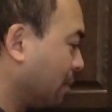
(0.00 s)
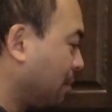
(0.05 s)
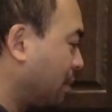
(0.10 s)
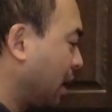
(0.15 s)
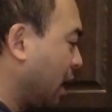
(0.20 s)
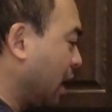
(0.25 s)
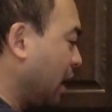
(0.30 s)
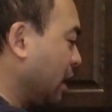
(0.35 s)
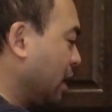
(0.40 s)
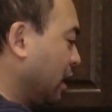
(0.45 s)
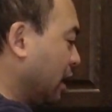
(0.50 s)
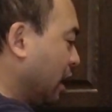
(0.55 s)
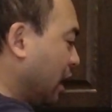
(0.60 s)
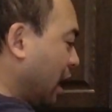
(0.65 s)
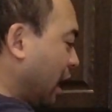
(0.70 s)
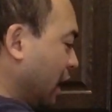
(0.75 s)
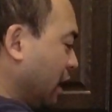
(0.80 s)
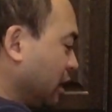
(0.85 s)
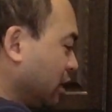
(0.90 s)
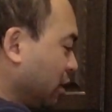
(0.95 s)
but
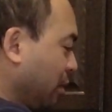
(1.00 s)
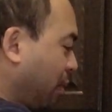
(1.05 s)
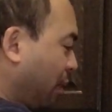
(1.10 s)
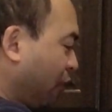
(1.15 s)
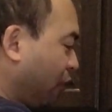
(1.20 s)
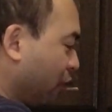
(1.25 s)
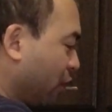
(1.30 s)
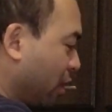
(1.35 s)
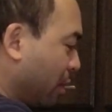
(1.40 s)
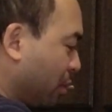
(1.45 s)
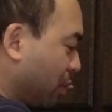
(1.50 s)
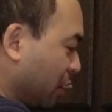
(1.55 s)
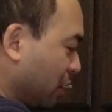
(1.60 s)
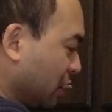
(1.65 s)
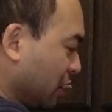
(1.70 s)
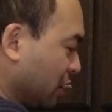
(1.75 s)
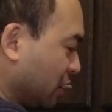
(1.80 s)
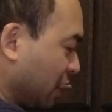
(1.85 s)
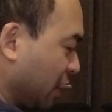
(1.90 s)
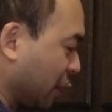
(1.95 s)
I still prefer to
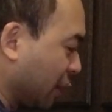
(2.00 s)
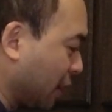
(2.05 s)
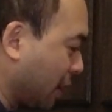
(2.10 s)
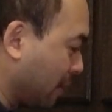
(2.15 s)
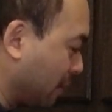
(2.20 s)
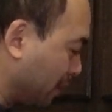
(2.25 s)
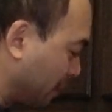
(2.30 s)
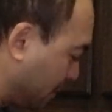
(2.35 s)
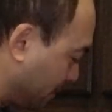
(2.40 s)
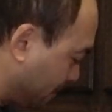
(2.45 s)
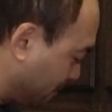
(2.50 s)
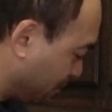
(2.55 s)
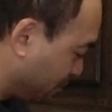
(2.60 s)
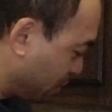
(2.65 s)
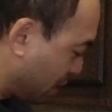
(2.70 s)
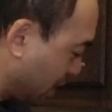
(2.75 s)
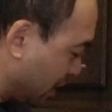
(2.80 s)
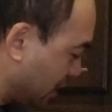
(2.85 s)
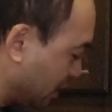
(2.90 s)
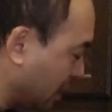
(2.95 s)
put this in the cupboard.
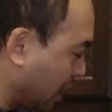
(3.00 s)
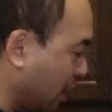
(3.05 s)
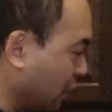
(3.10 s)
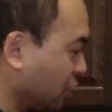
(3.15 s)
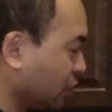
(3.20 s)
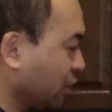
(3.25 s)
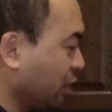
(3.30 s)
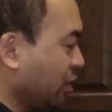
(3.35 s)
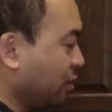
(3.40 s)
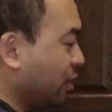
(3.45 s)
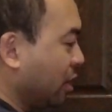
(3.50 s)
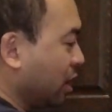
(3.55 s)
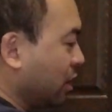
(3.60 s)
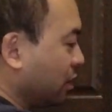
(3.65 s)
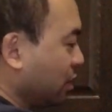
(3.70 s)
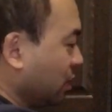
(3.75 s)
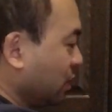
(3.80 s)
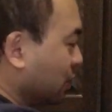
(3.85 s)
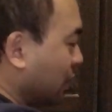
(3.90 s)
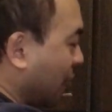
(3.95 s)
But I'll show you what
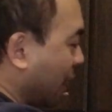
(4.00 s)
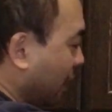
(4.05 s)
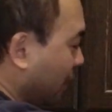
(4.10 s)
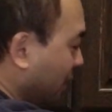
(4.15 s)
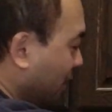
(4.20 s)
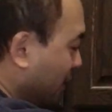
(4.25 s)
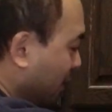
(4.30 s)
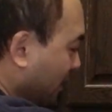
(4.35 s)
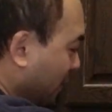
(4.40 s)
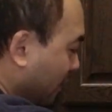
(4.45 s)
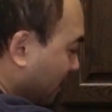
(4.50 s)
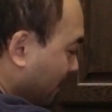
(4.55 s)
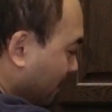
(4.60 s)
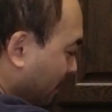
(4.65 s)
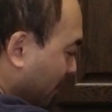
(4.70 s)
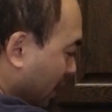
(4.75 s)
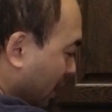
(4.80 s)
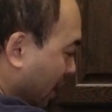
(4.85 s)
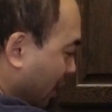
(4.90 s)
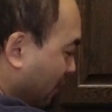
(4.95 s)
it looks like
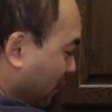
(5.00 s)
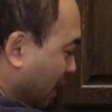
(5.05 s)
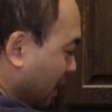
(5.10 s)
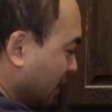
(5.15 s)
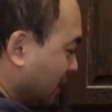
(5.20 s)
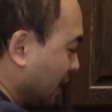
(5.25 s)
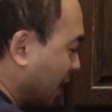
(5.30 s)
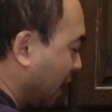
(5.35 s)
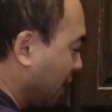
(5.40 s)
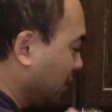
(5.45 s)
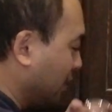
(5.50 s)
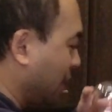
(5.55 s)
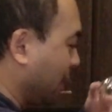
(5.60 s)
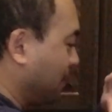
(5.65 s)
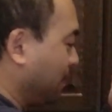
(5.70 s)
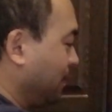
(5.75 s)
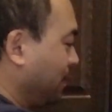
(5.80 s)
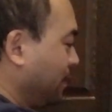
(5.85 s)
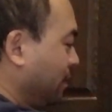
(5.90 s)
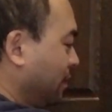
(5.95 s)
if I stack
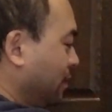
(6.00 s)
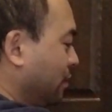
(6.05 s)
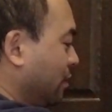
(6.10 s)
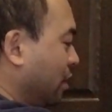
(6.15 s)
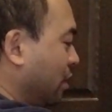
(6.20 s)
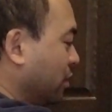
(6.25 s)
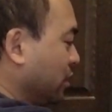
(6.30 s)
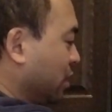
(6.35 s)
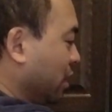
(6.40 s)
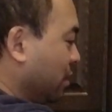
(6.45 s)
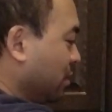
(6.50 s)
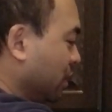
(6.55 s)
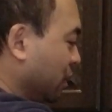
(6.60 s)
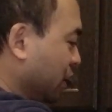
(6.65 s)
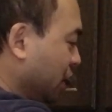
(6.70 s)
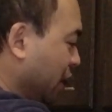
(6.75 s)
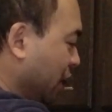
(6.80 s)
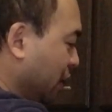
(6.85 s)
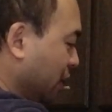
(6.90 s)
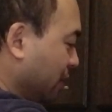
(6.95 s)
them onto the
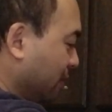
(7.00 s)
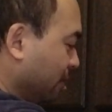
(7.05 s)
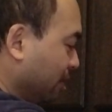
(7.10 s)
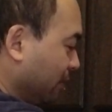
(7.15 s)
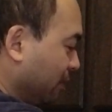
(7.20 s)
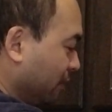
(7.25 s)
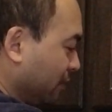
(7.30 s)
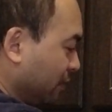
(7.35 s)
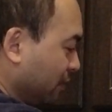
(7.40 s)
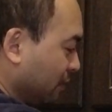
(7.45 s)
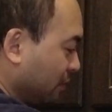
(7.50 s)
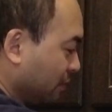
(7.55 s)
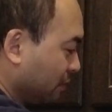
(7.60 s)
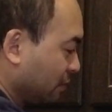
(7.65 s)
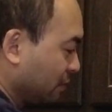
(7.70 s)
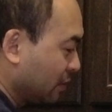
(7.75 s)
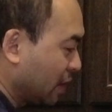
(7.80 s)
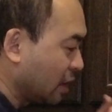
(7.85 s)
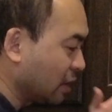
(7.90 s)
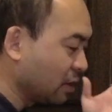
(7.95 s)
machine.
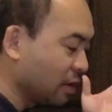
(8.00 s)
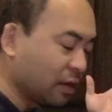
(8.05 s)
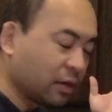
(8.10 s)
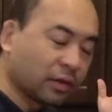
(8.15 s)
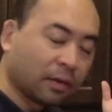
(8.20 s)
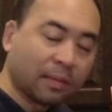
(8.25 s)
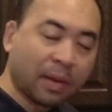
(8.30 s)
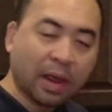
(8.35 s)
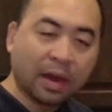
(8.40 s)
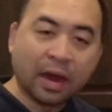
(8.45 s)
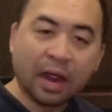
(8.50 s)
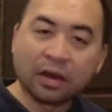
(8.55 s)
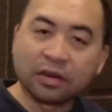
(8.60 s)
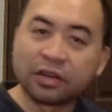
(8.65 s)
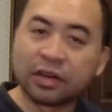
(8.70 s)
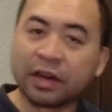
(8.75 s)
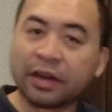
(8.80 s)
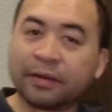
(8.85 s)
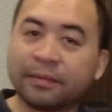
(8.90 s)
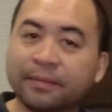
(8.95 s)
Doesn't look so bad
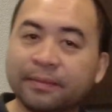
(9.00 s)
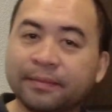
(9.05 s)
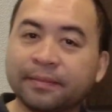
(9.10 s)
actually.